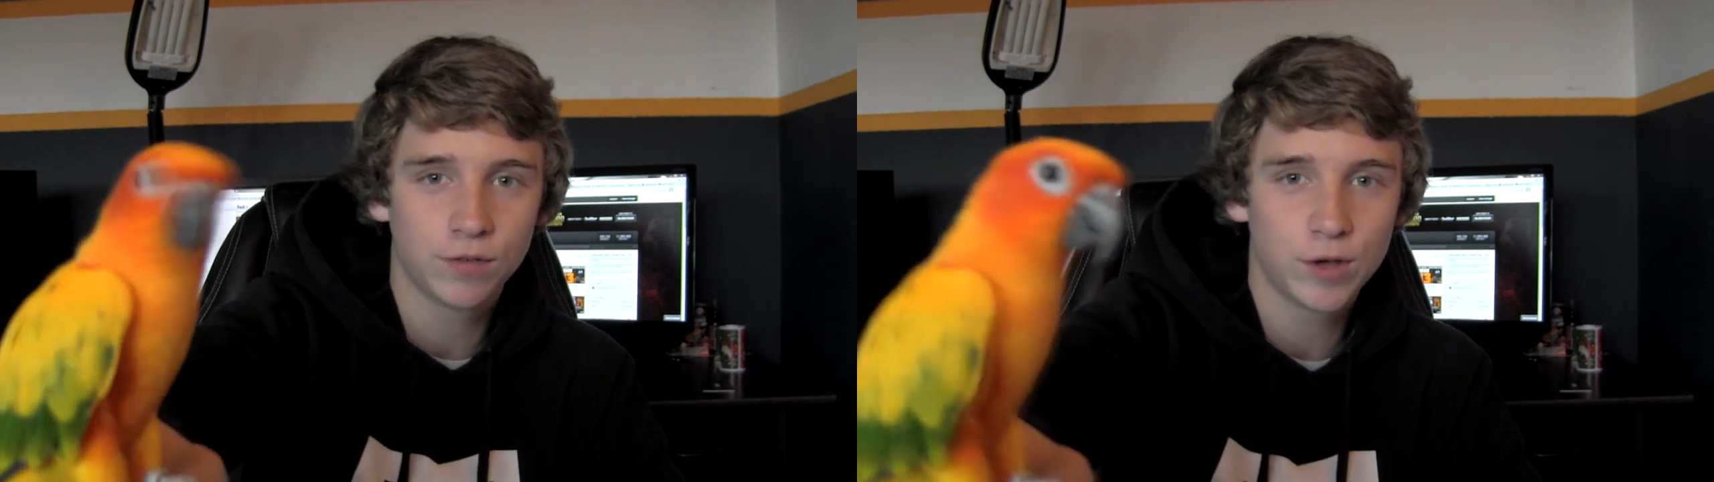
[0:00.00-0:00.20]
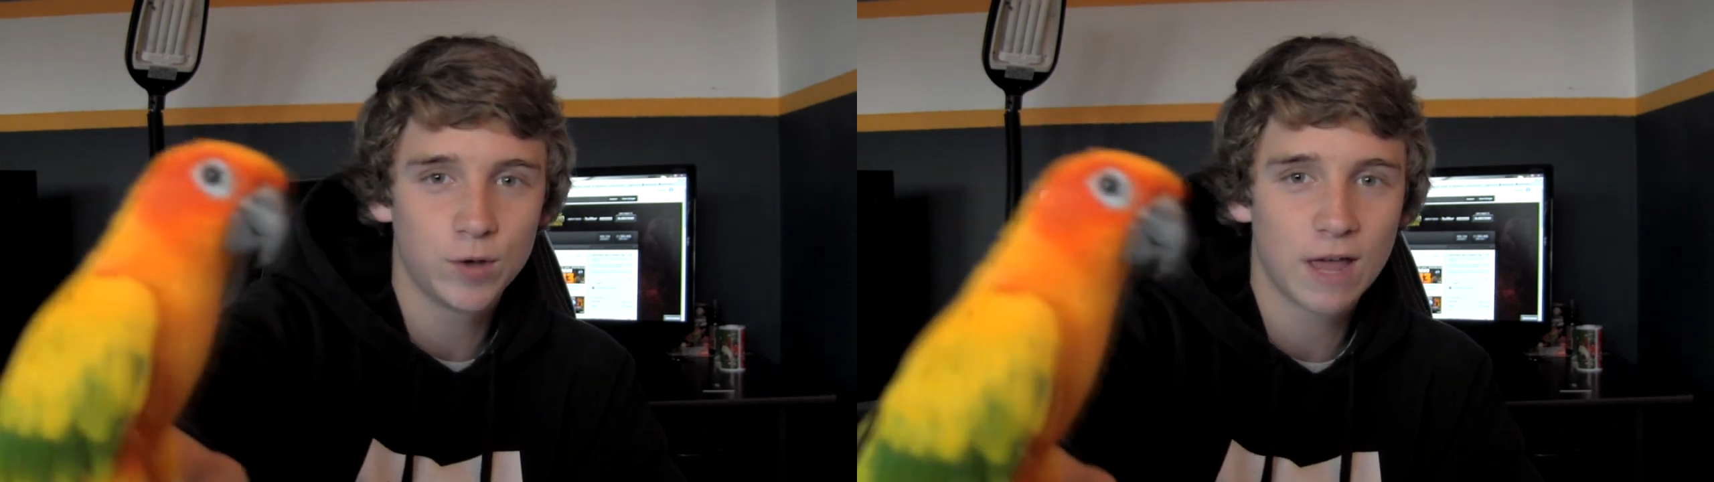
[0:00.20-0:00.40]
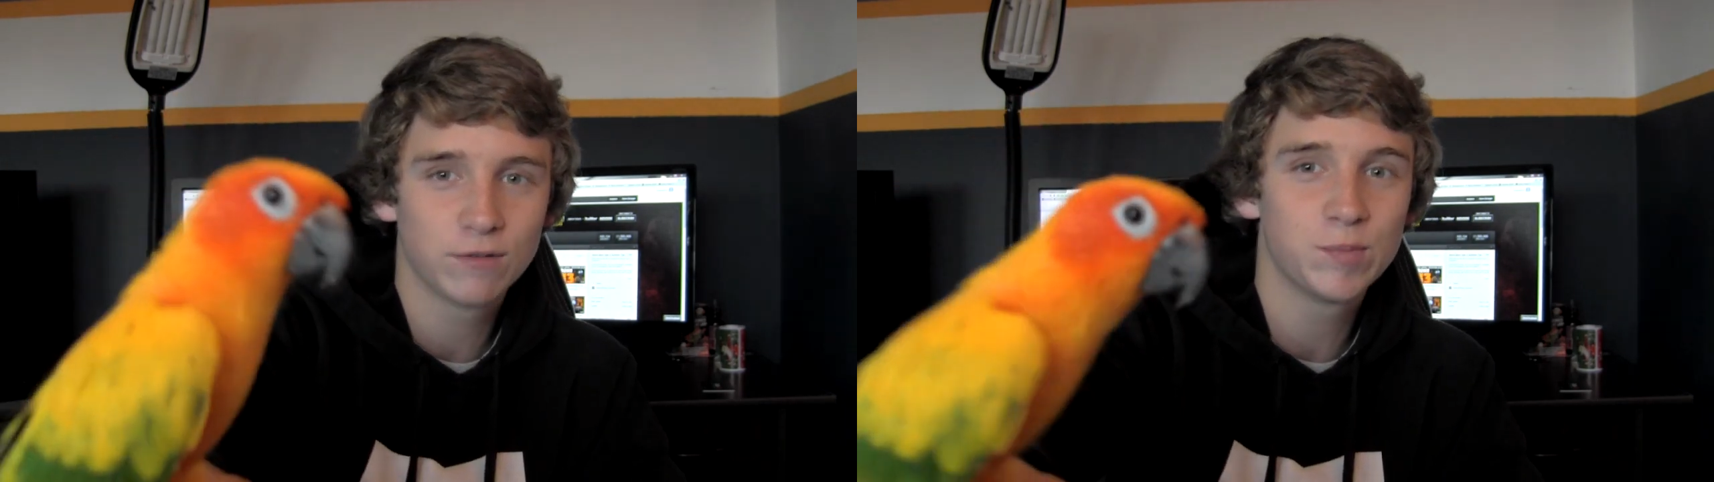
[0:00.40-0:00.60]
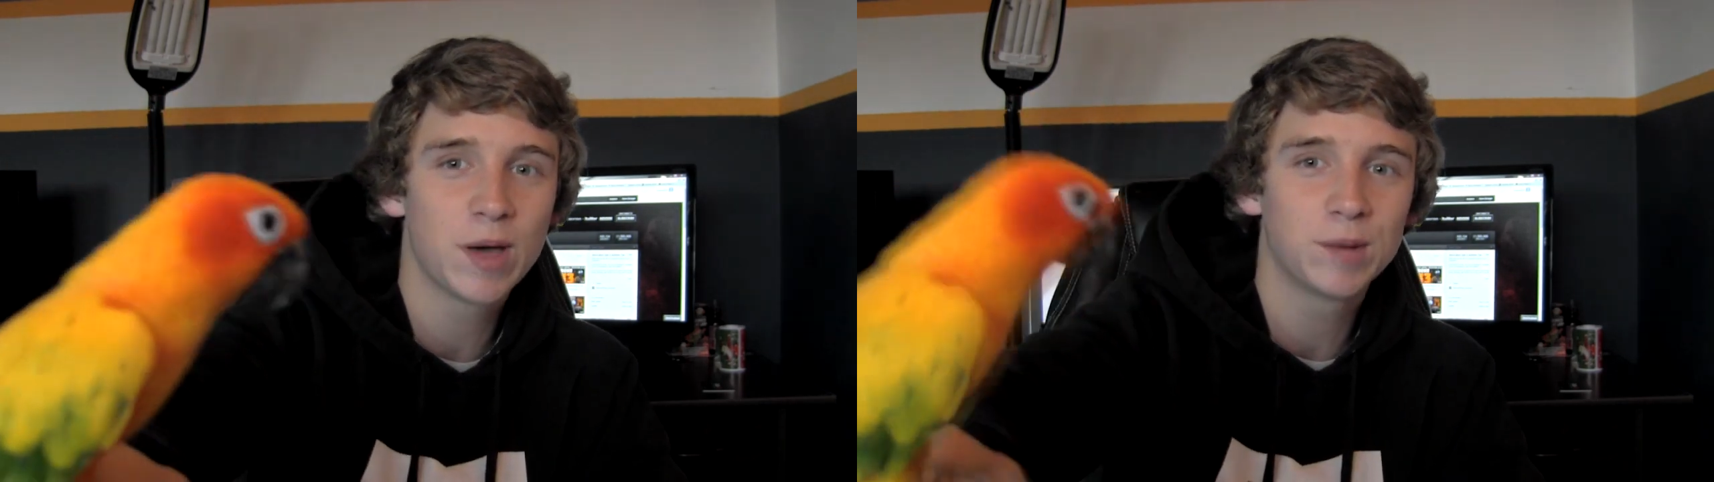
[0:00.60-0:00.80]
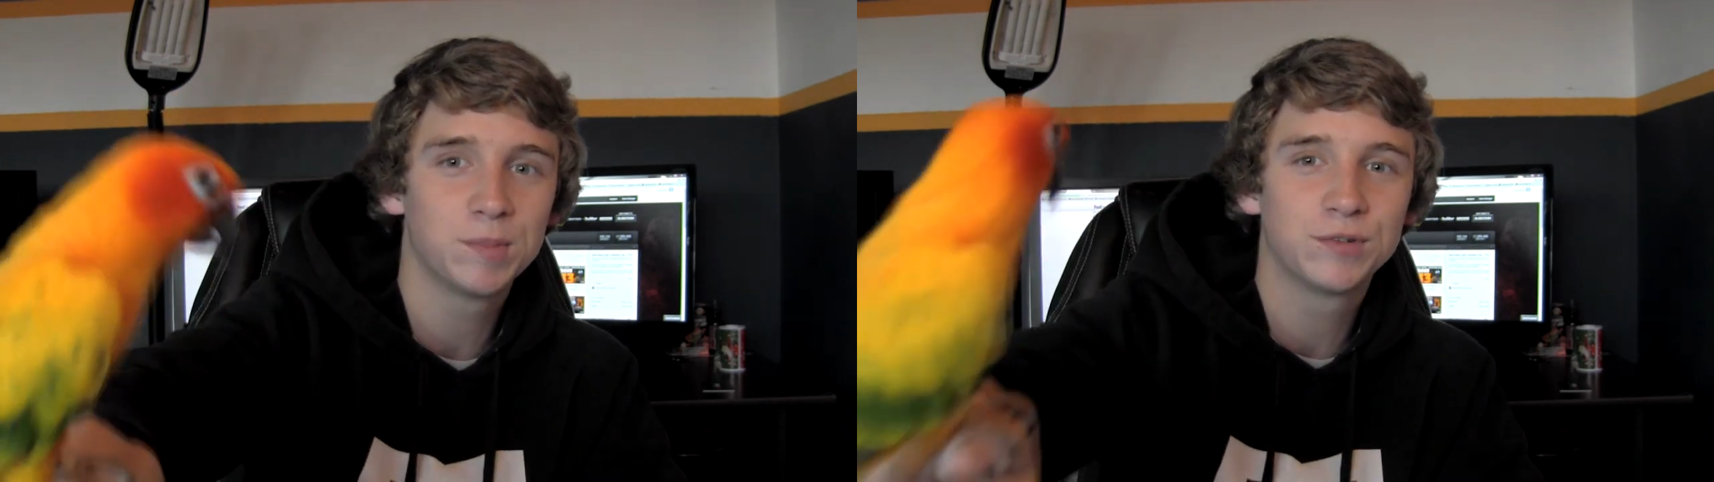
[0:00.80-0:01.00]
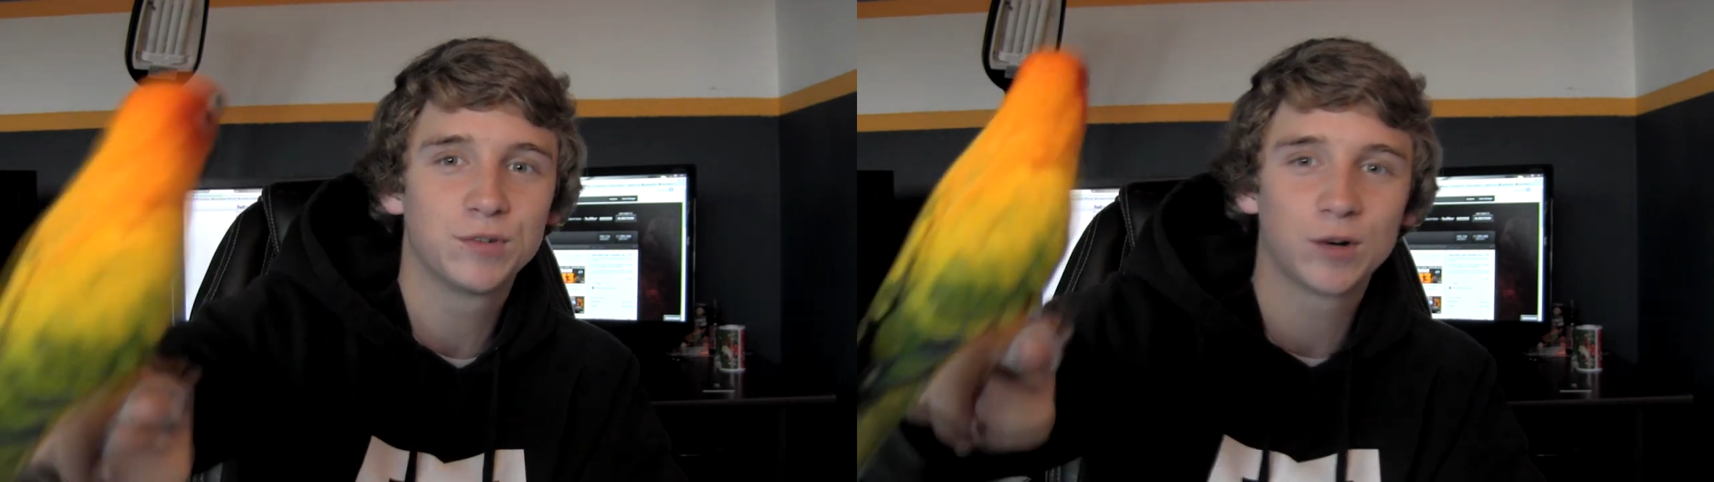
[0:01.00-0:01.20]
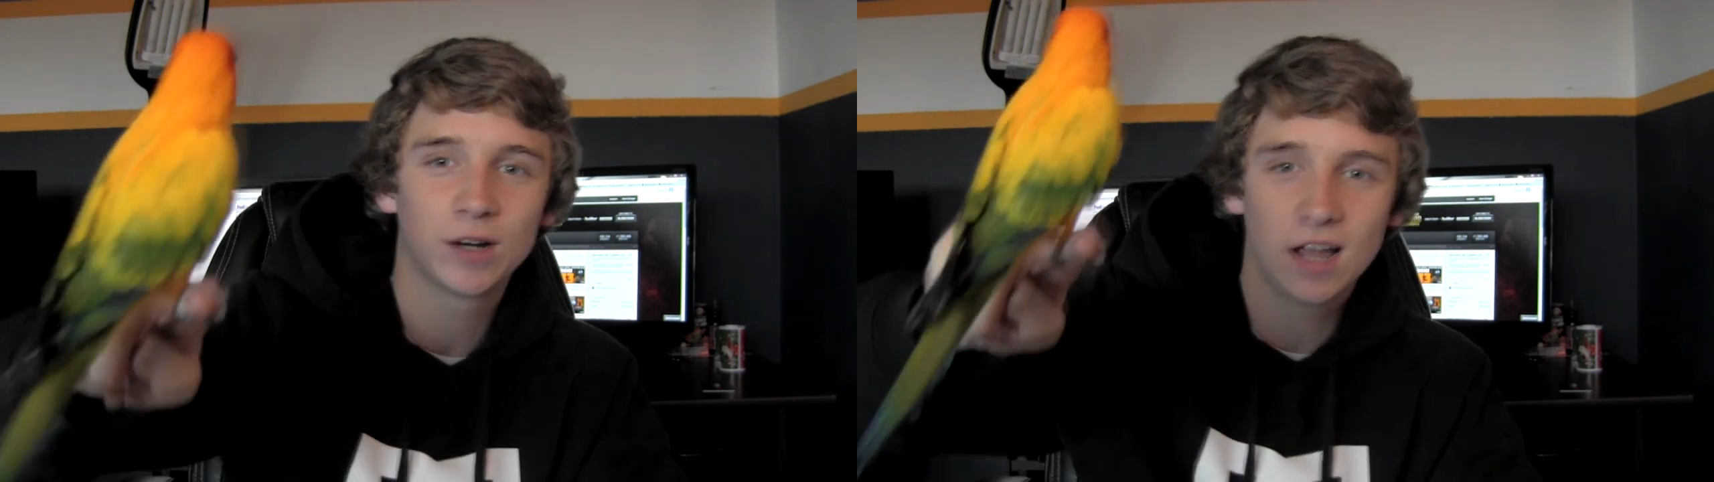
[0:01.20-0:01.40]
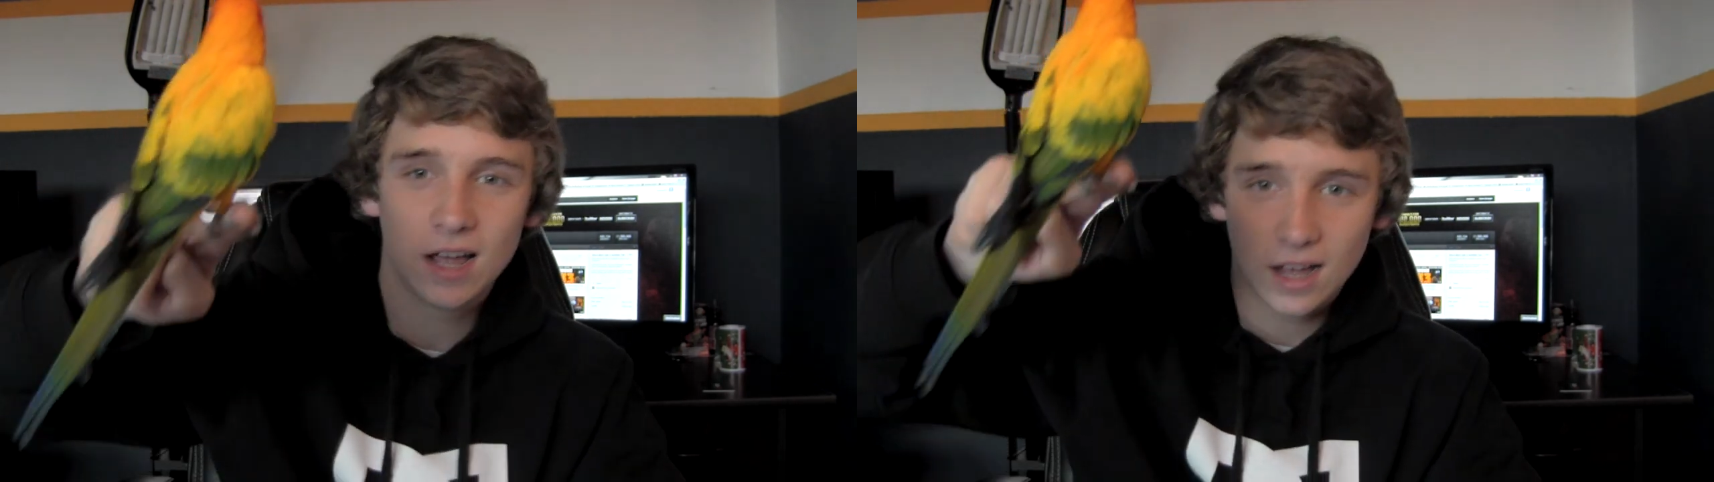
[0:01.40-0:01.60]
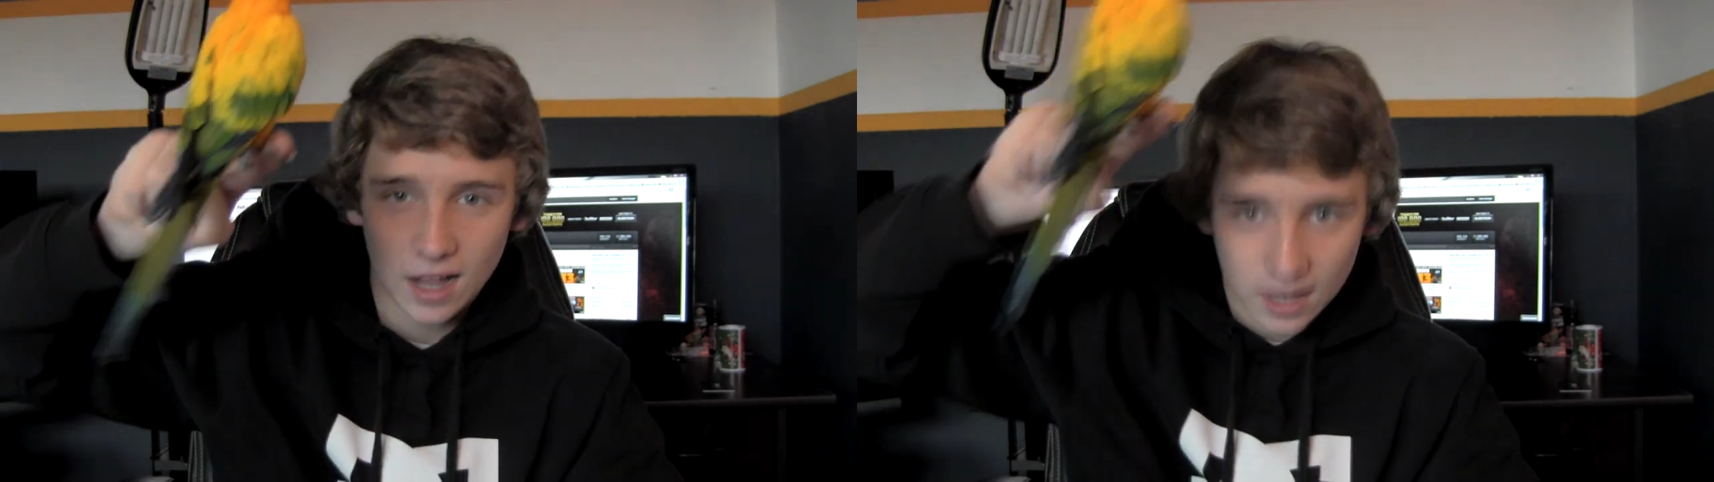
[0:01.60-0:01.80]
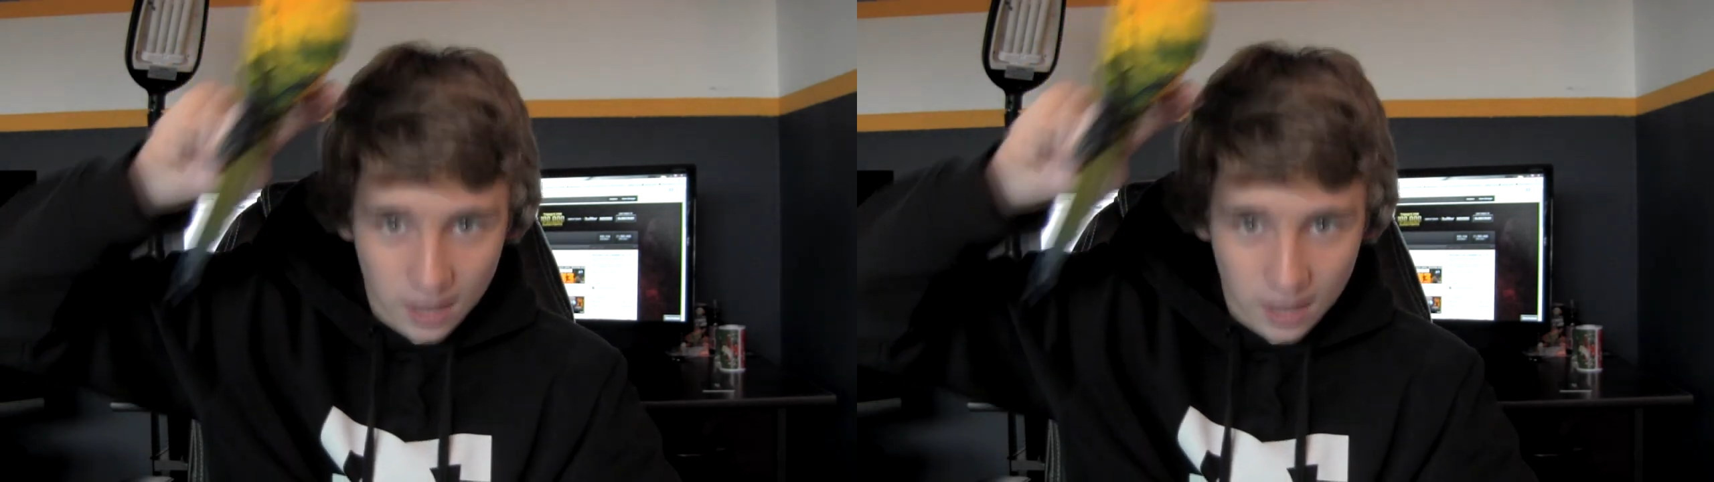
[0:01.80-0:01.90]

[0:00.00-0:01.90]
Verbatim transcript: of you who never met him before. I,